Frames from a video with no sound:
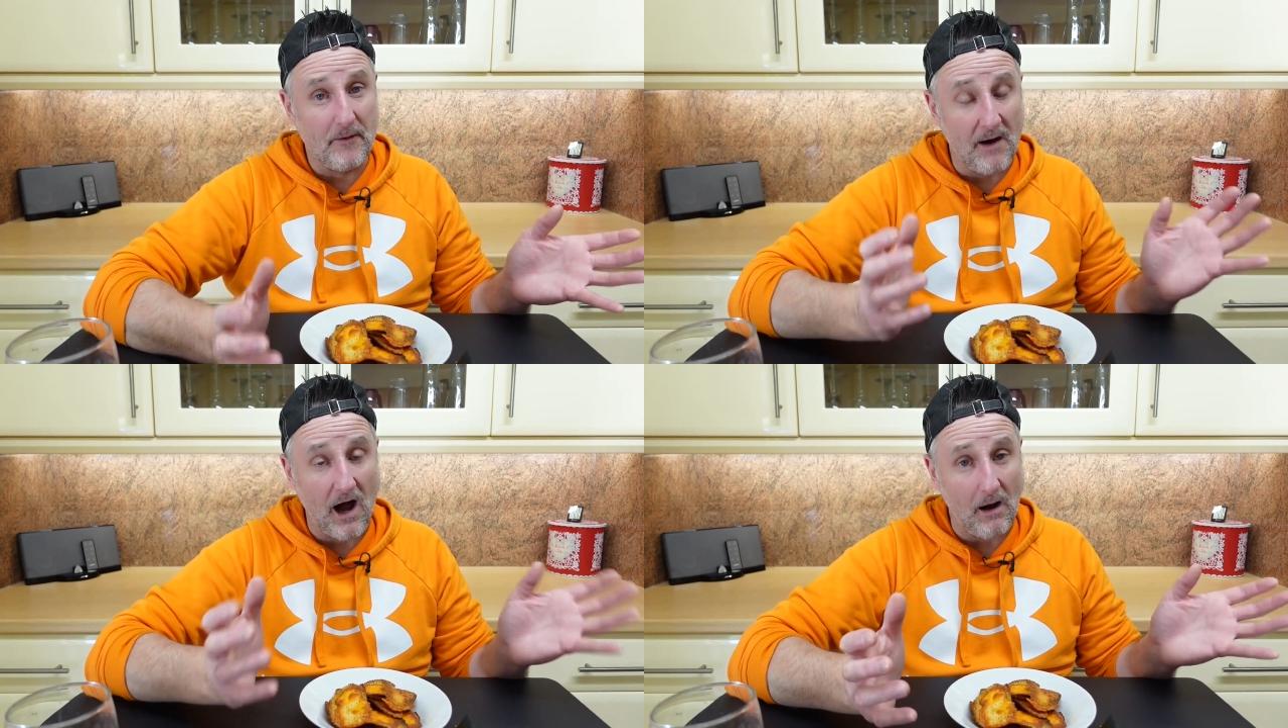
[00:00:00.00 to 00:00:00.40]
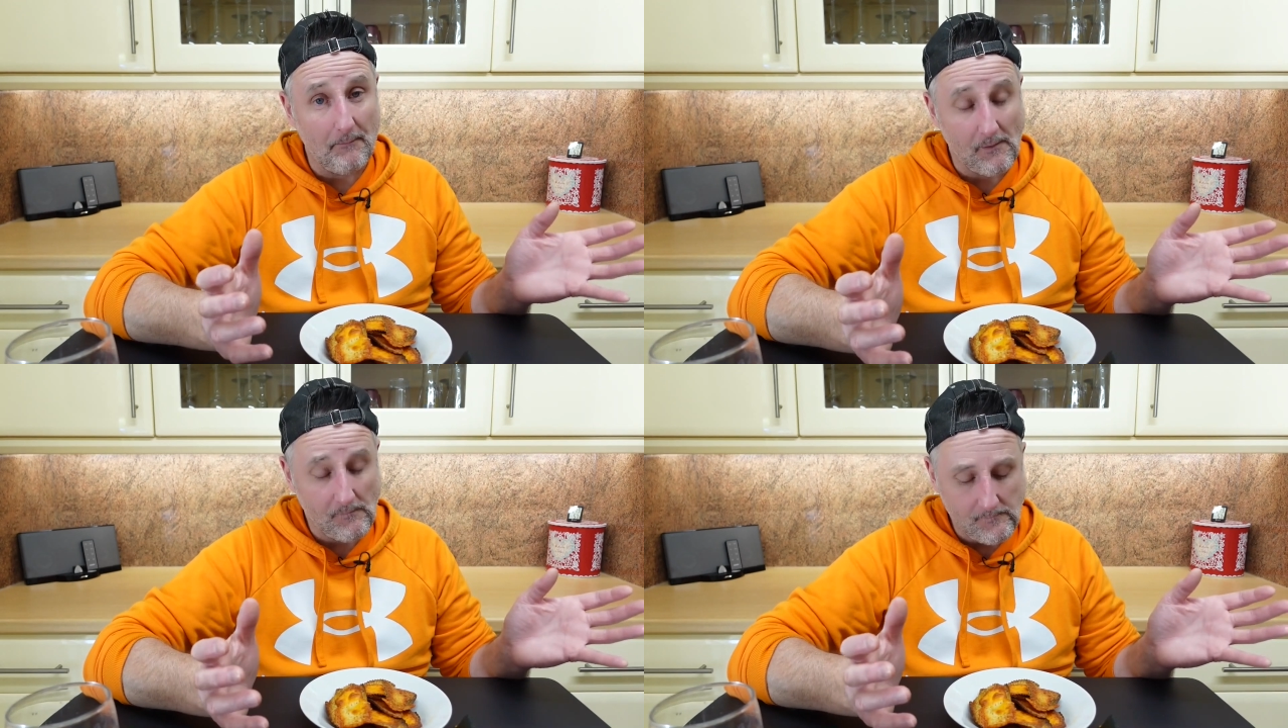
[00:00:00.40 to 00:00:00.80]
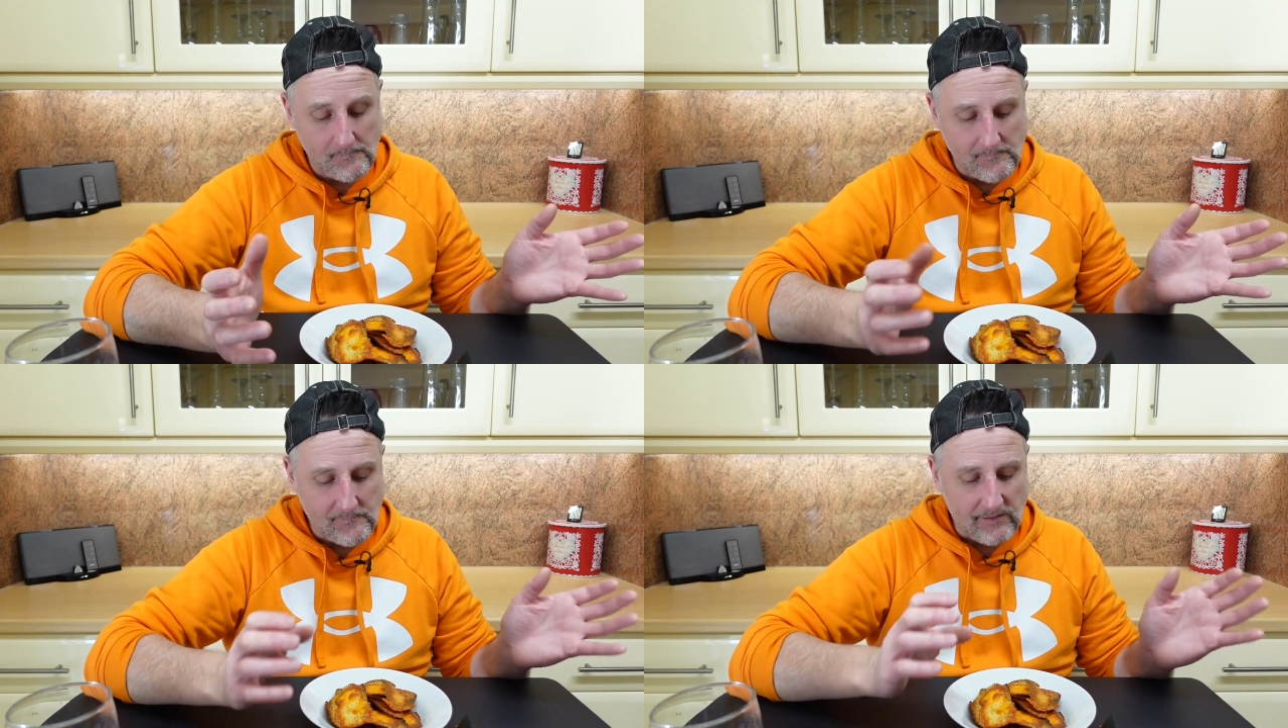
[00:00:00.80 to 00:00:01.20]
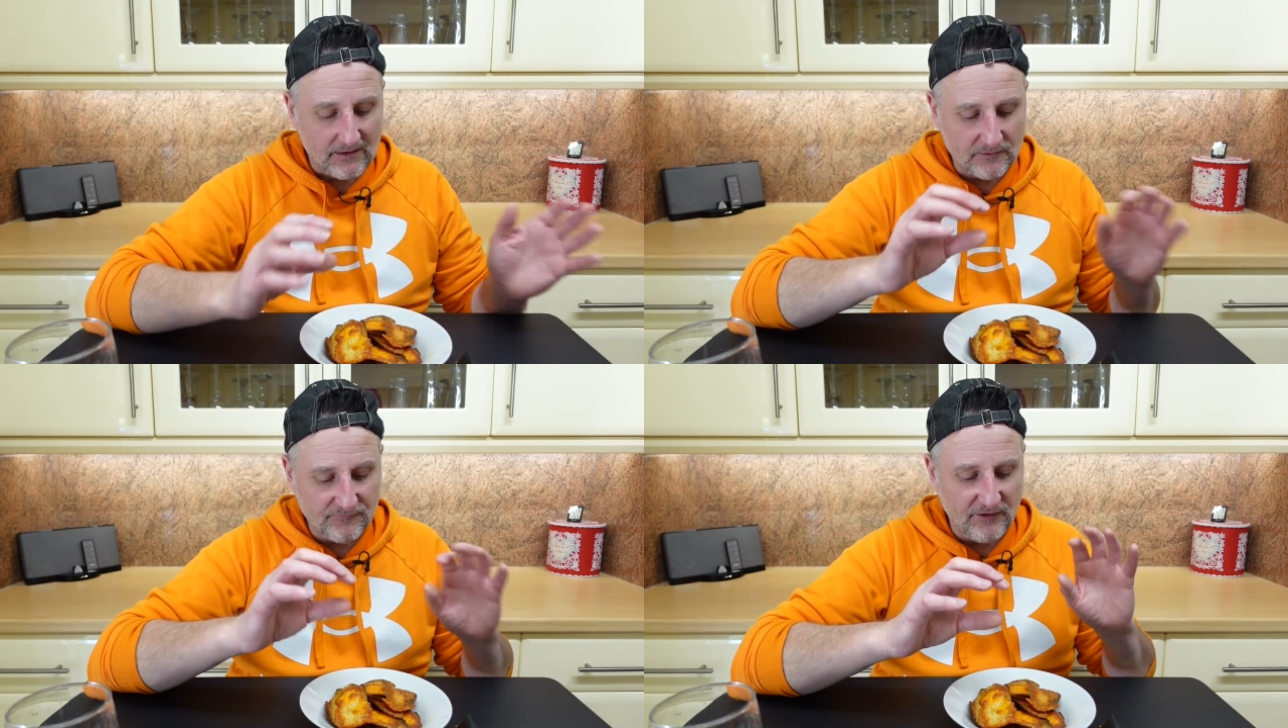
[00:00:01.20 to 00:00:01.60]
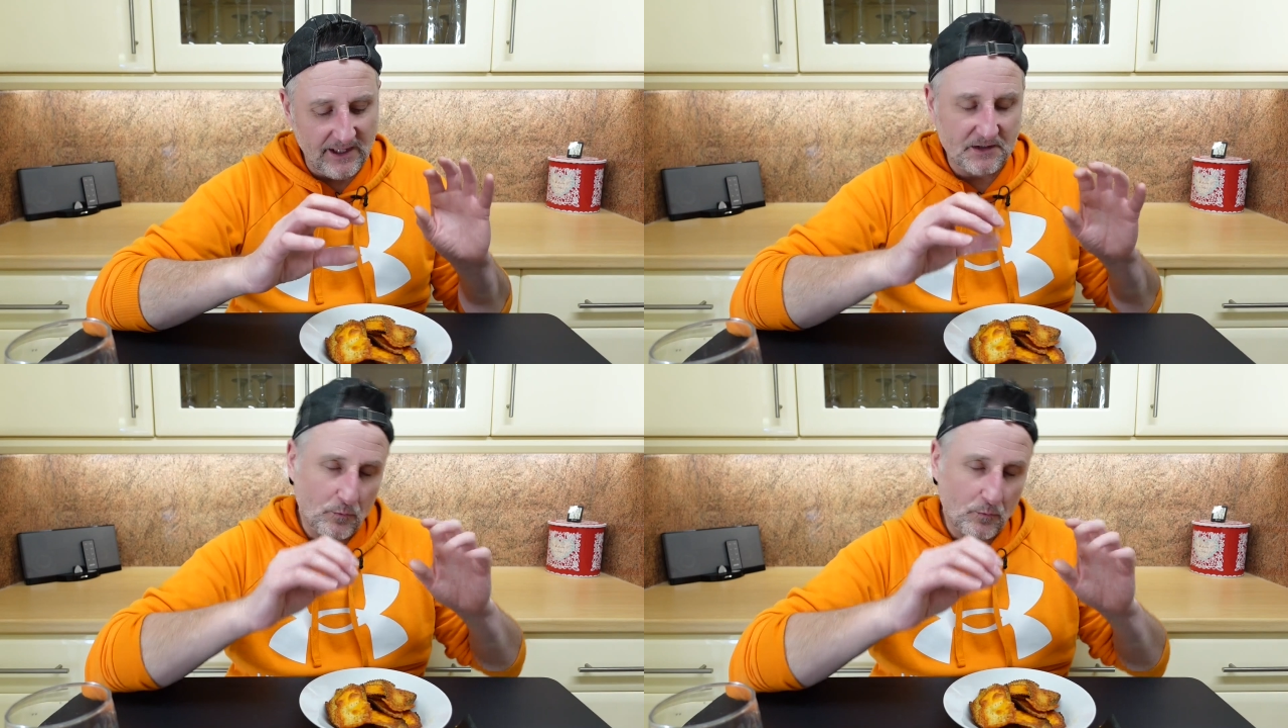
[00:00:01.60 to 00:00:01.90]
up. And I found